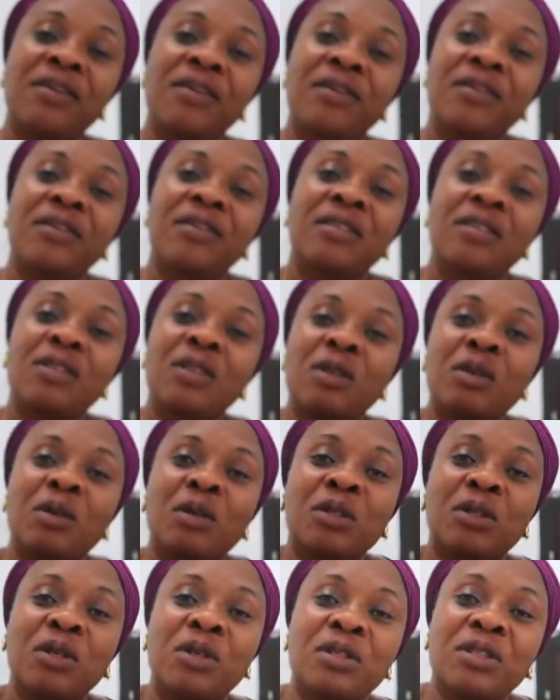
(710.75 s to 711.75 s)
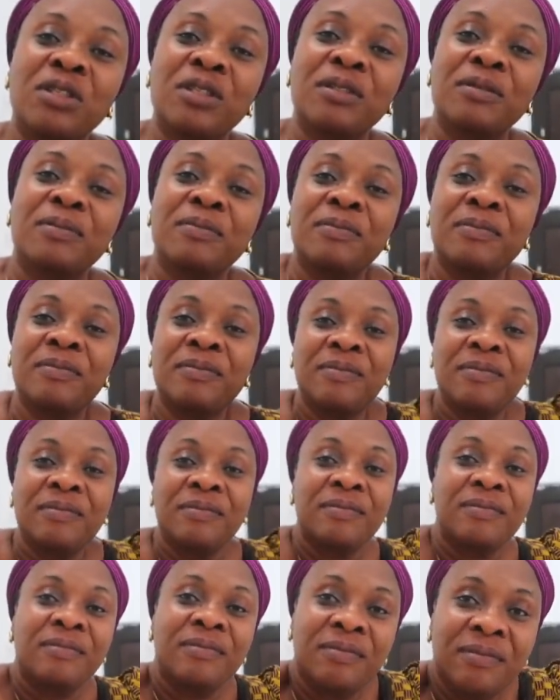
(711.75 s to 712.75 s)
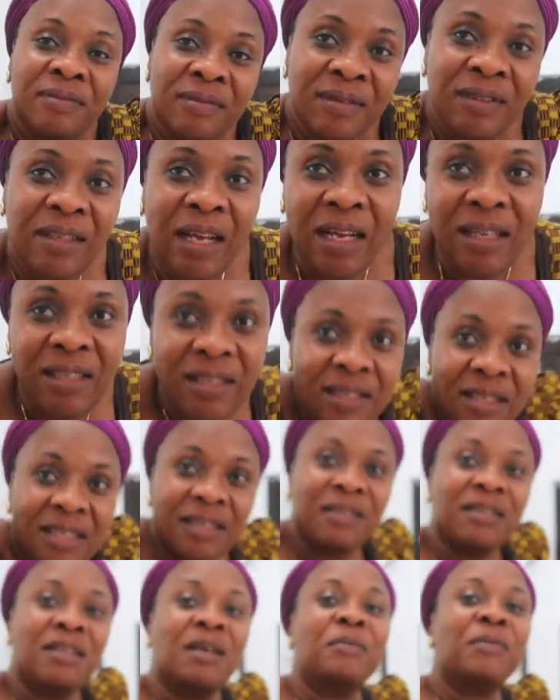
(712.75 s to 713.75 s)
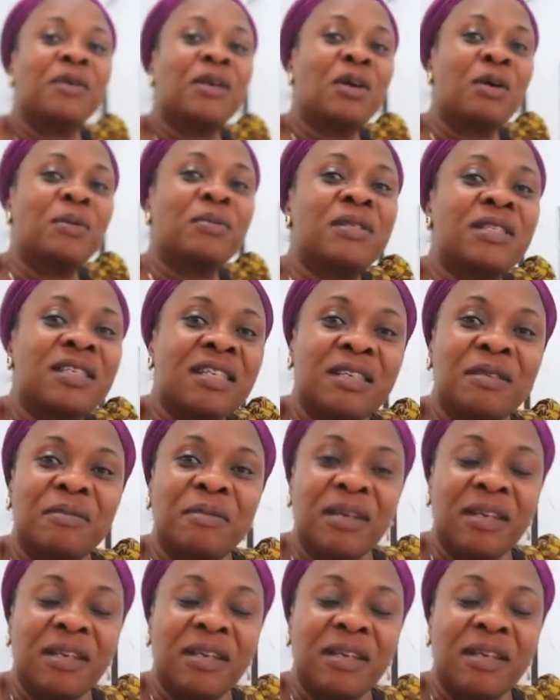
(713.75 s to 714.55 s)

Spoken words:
Where are you coming from? I go now. Not see makeup for my face.